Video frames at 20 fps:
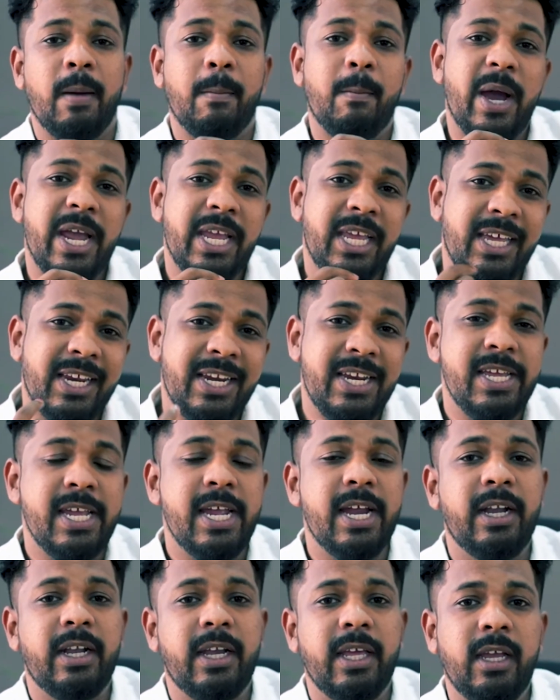by
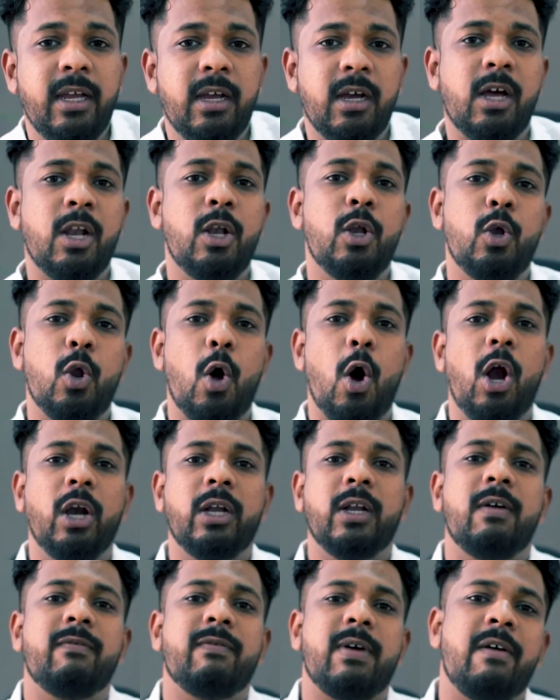creating a
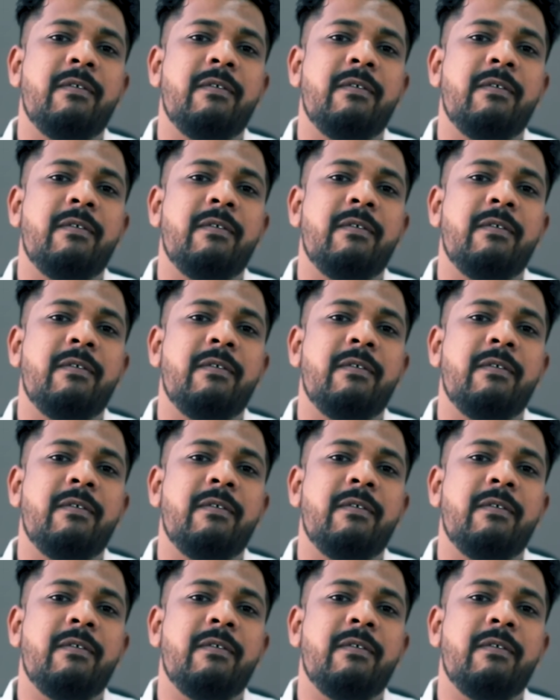lot of